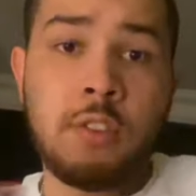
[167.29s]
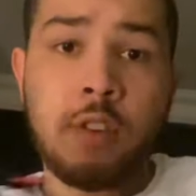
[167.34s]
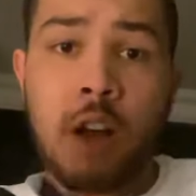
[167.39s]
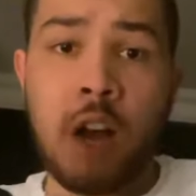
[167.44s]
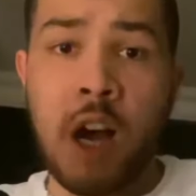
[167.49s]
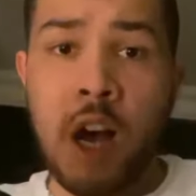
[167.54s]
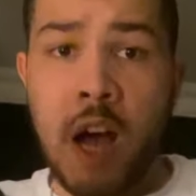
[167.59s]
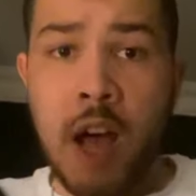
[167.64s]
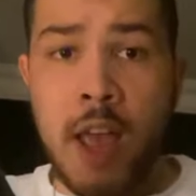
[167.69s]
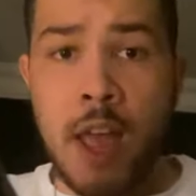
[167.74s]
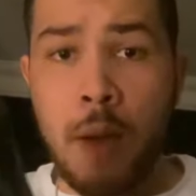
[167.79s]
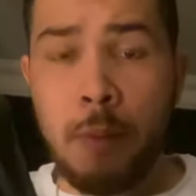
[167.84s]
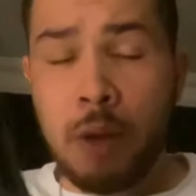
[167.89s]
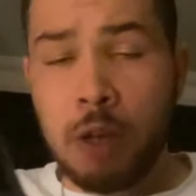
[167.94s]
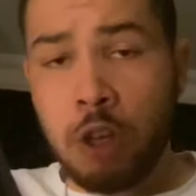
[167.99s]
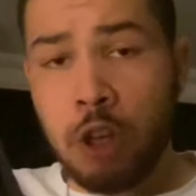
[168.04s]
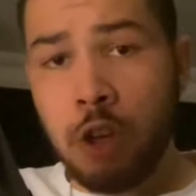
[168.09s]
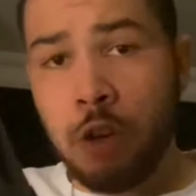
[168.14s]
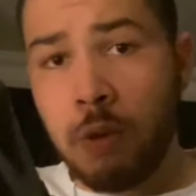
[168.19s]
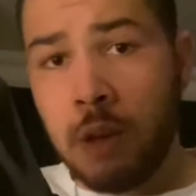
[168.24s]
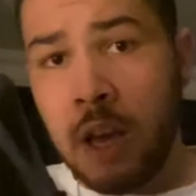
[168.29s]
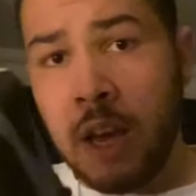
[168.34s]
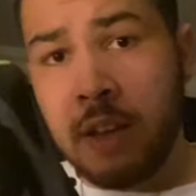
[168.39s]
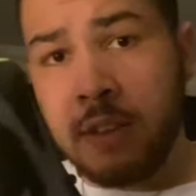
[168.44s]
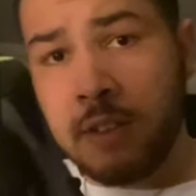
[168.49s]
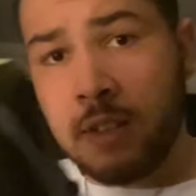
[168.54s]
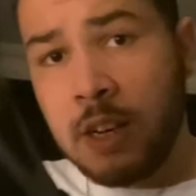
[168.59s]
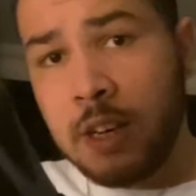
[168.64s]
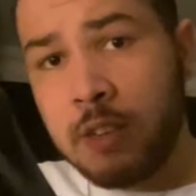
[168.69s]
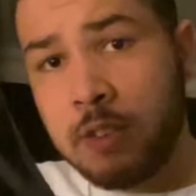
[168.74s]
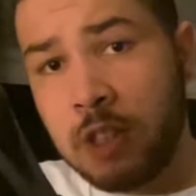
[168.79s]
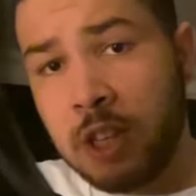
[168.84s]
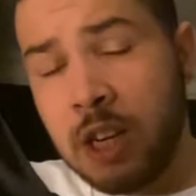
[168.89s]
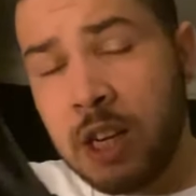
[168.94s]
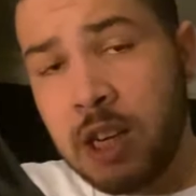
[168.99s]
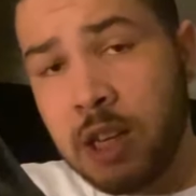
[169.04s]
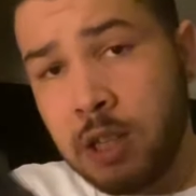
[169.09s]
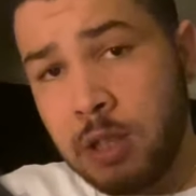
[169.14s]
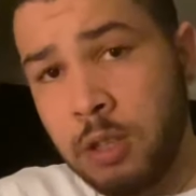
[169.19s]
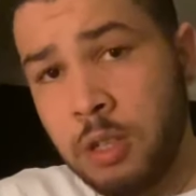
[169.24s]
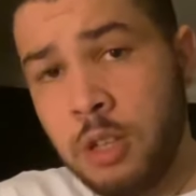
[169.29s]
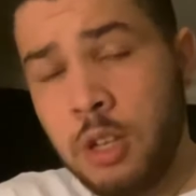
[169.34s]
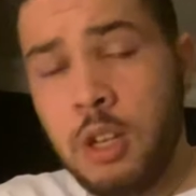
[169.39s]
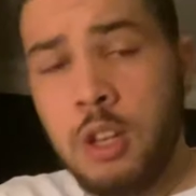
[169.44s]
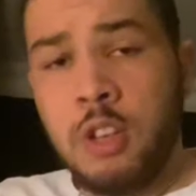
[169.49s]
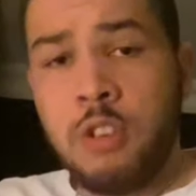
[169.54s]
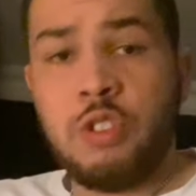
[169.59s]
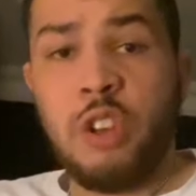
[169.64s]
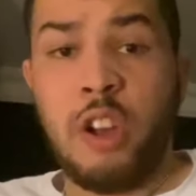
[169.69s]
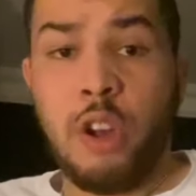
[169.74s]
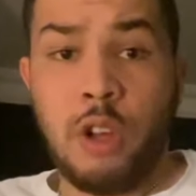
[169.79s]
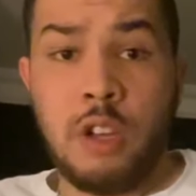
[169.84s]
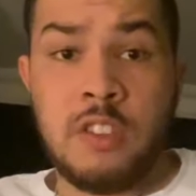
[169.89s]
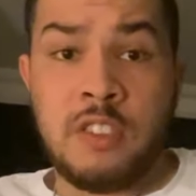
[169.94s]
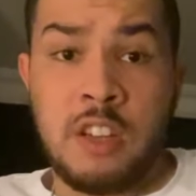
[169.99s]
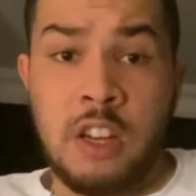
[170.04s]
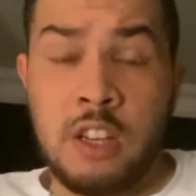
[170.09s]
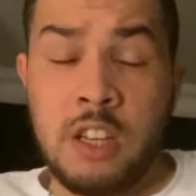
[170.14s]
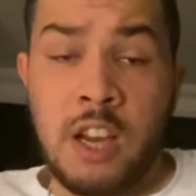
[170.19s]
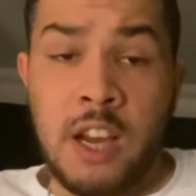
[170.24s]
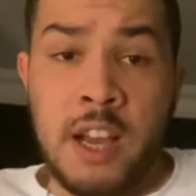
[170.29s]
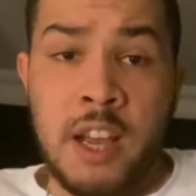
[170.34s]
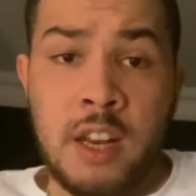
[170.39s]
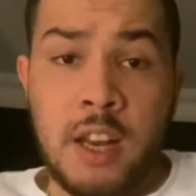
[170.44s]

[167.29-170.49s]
I am a UK size 9, so I got these in a 9.